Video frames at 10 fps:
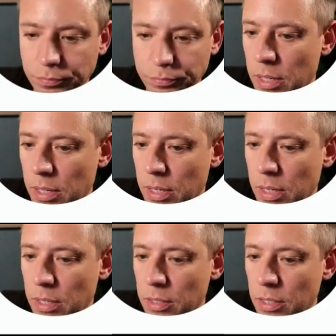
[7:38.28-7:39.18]

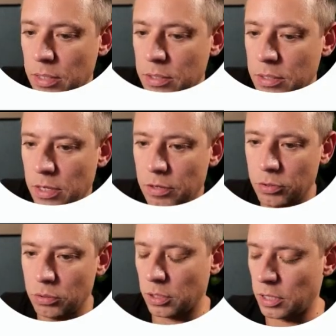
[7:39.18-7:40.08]
and let's have a
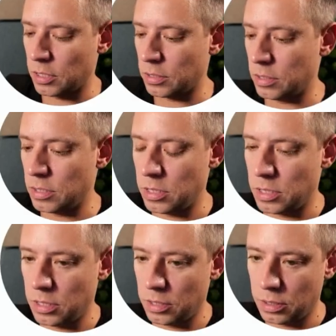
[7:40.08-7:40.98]
look at
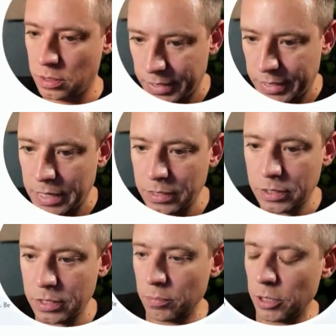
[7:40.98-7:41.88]
the
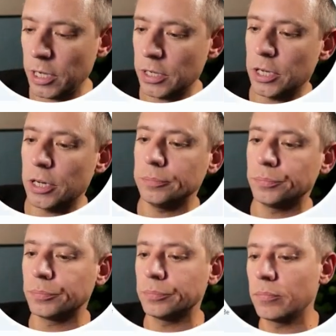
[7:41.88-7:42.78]
identity blade here.
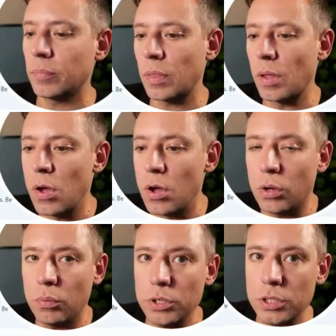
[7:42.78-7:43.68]

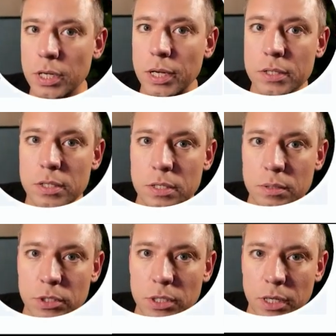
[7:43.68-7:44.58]
We see that the
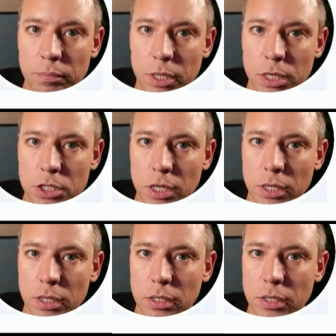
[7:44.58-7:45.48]
system-assigned managed
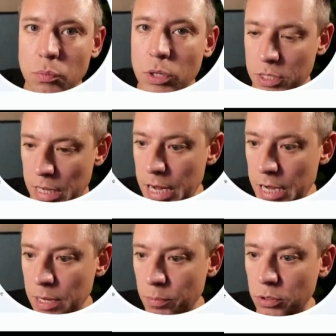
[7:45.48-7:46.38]
identity was
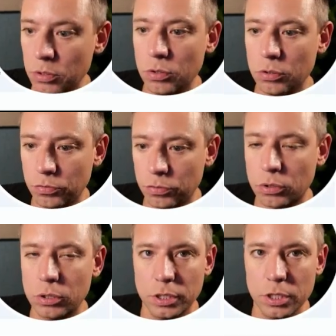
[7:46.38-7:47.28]
enabled
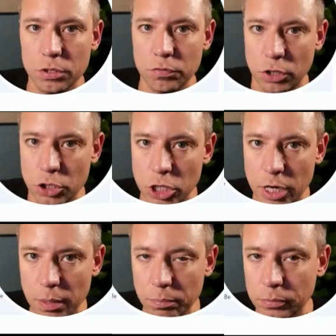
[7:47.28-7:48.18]
for this function
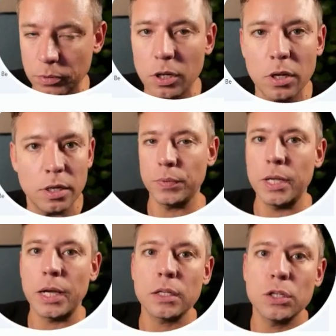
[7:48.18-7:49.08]
app.
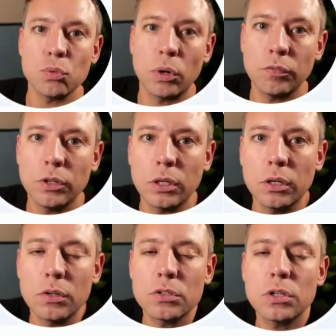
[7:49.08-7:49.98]
That is one of the
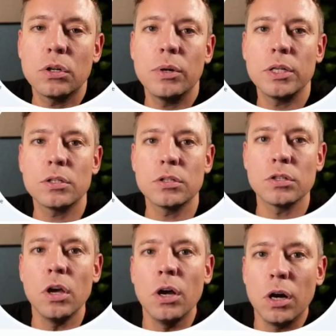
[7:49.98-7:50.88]
consequences
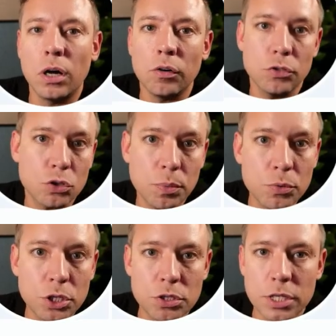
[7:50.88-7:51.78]
of the script
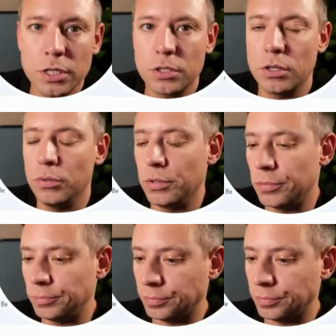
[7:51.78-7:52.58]
you just executed.